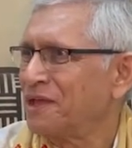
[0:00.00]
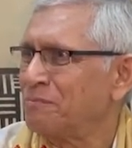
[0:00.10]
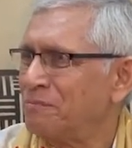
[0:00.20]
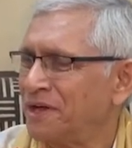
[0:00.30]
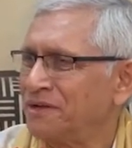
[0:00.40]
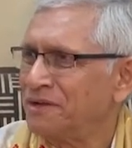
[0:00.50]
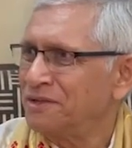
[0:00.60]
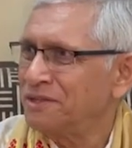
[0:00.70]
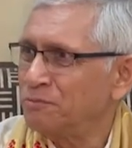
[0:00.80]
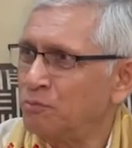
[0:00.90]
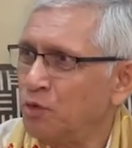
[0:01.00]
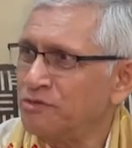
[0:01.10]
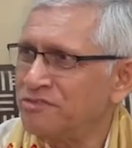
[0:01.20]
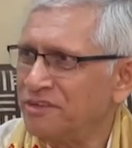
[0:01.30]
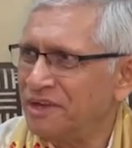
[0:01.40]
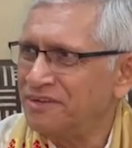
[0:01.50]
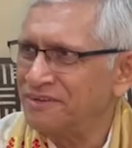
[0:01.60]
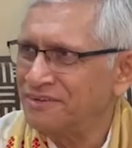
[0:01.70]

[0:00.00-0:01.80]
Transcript: But the book said